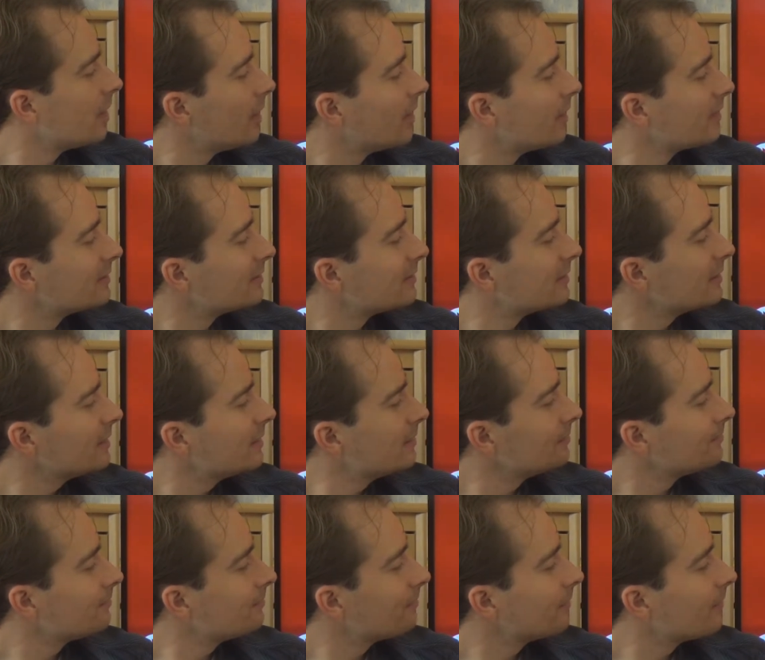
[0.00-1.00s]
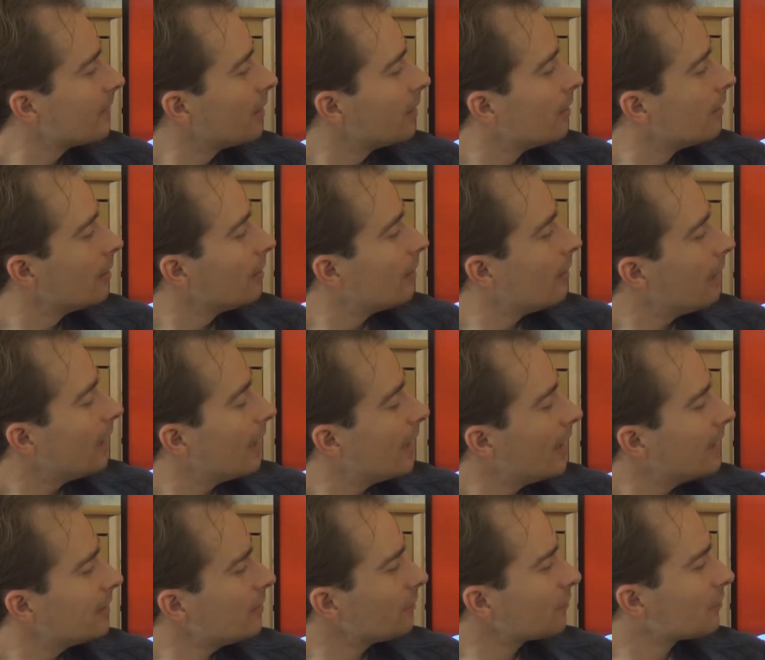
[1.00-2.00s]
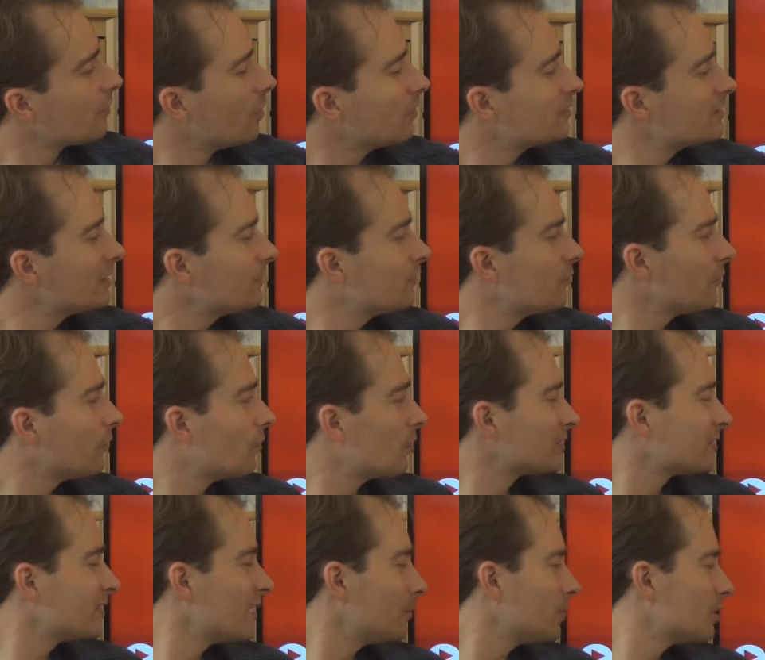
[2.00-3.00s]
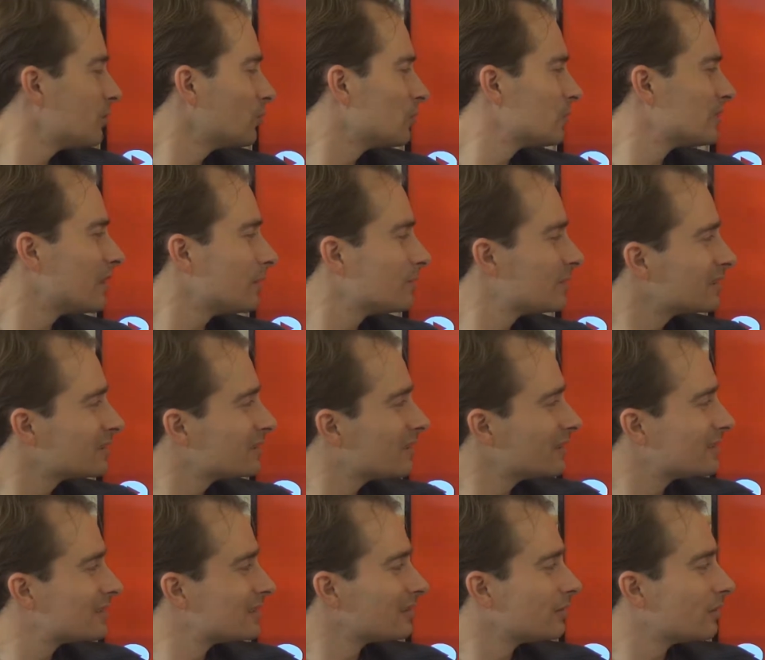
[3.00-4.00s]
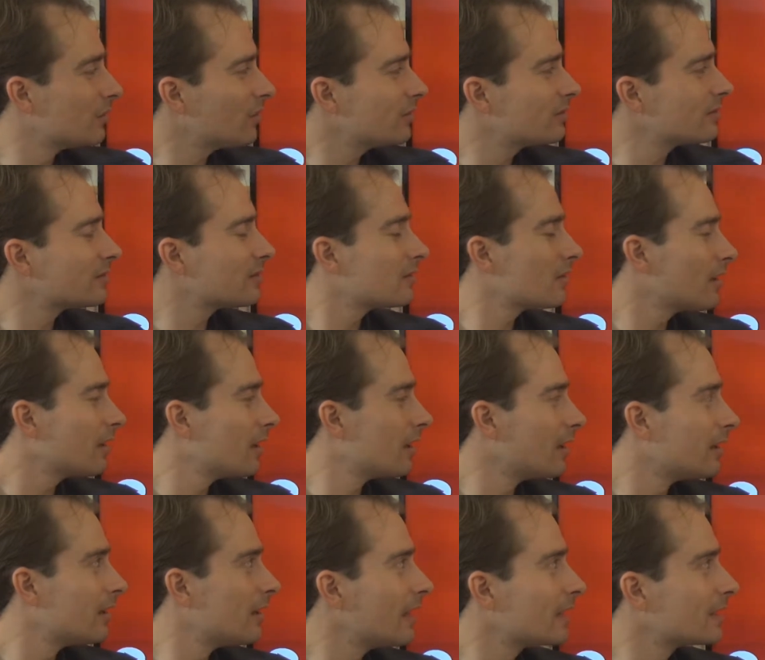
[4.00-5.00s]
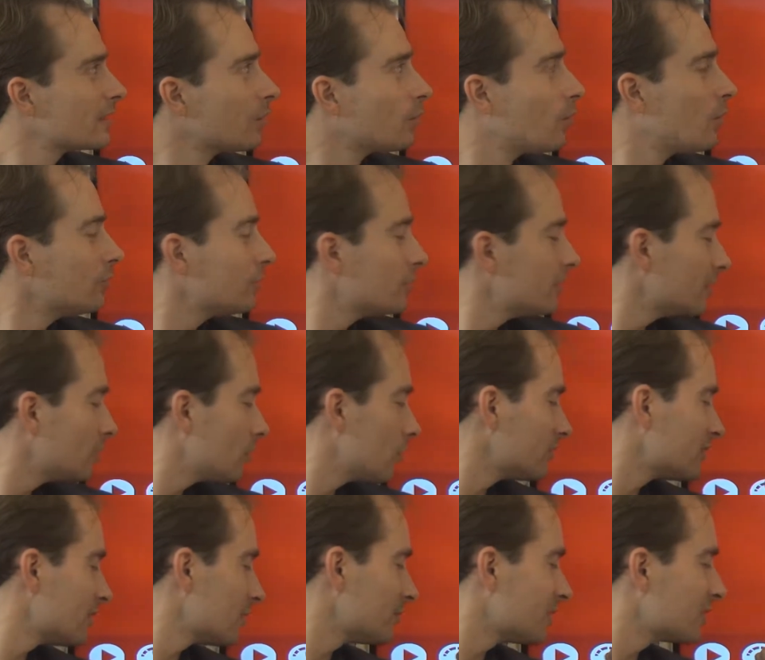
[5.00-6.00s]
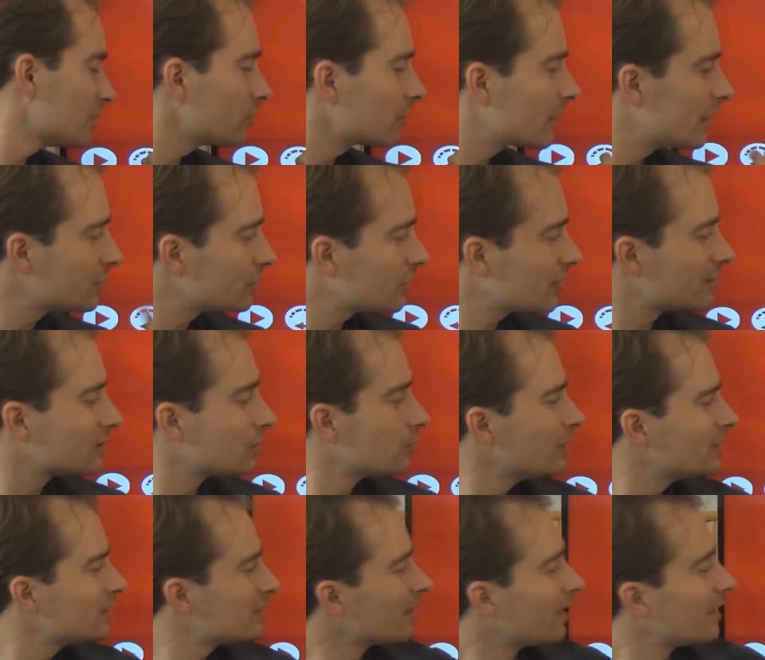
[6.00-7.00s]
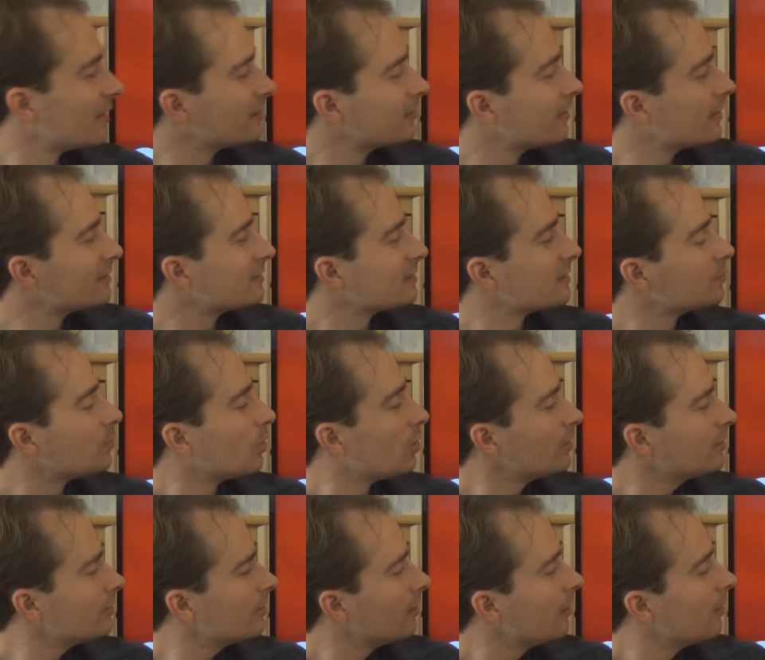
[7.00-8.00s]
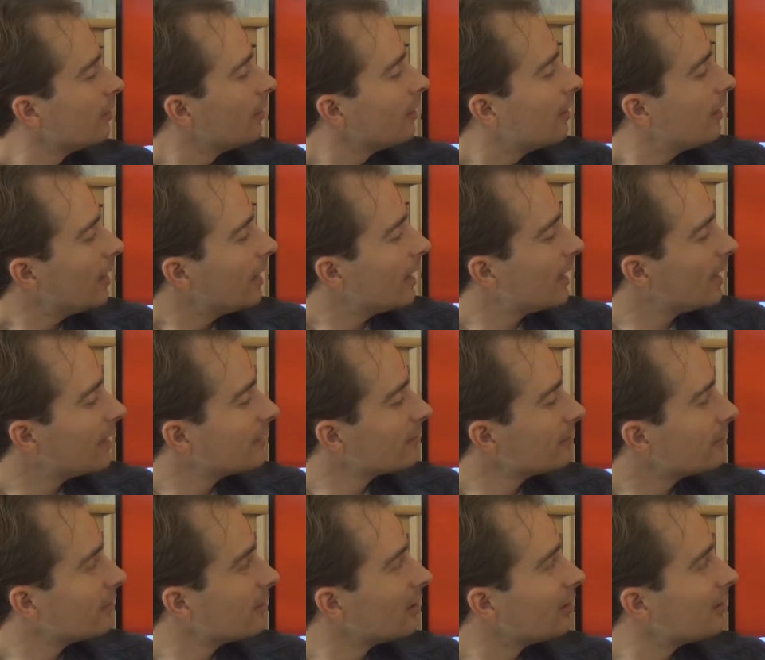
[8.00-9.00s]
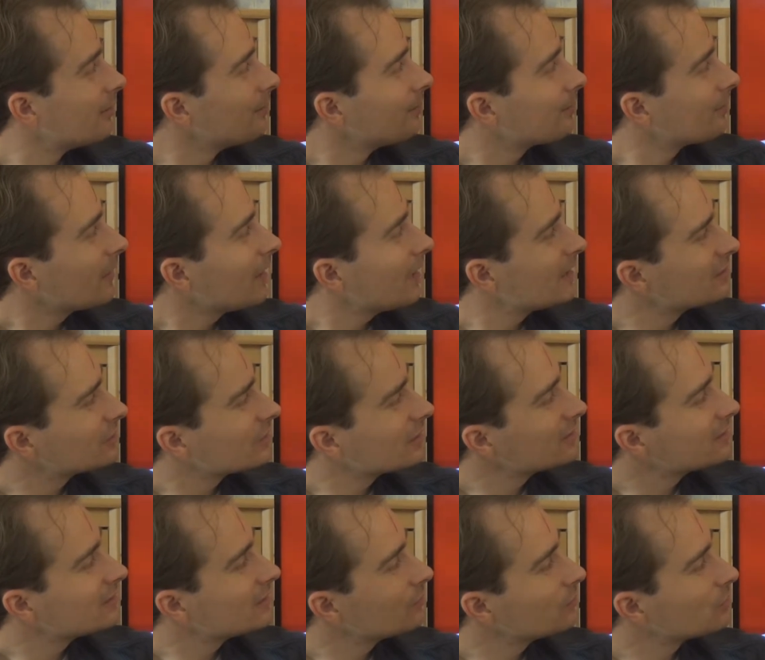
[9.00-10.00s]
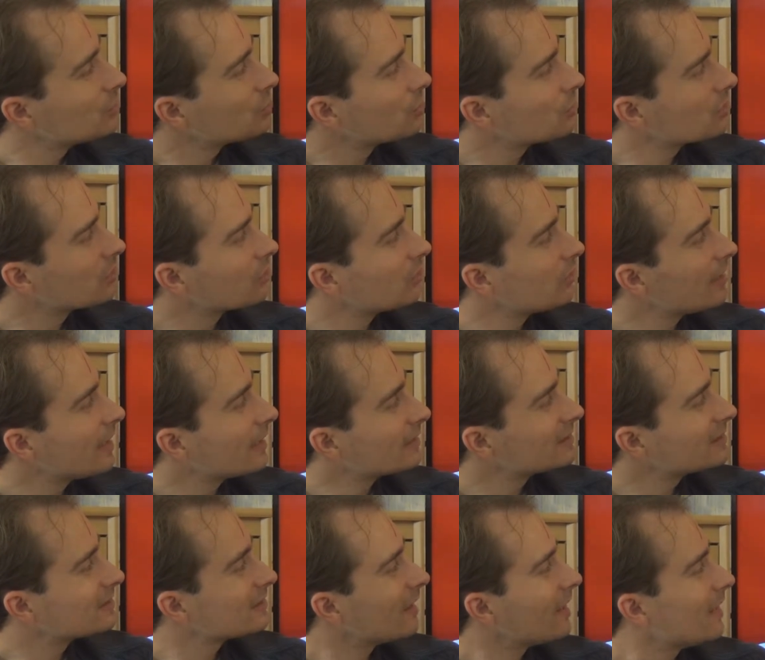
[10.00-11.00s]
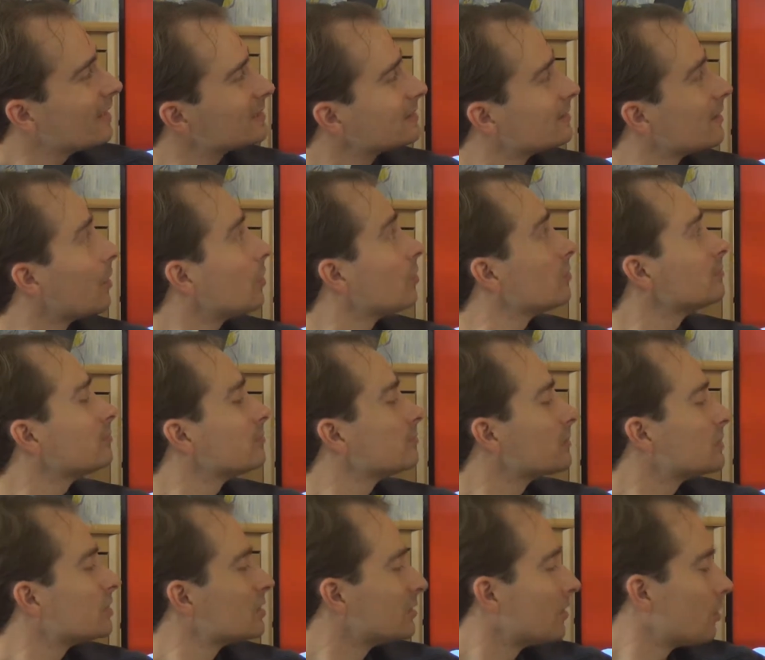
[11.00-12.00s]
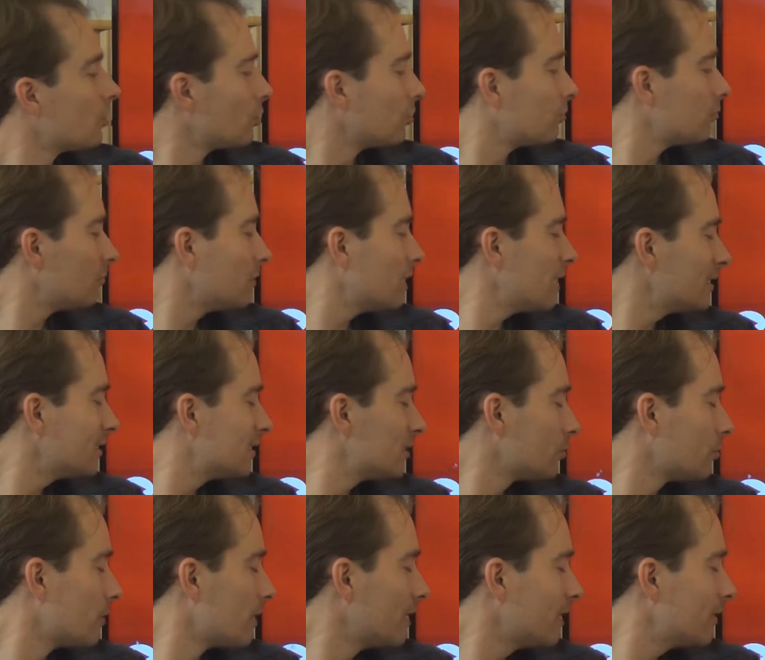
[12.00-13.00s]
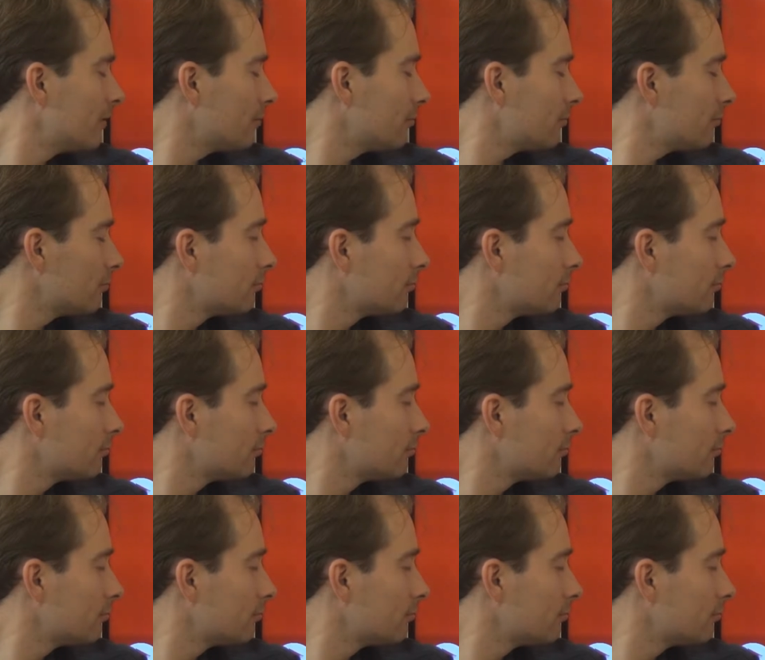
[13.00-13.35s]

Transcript: Let's see. And of course, if you, for example, do something that's not like you wanted it or something, you can just restart it at this point. And as you can see, we should collect stars now. So let's try it.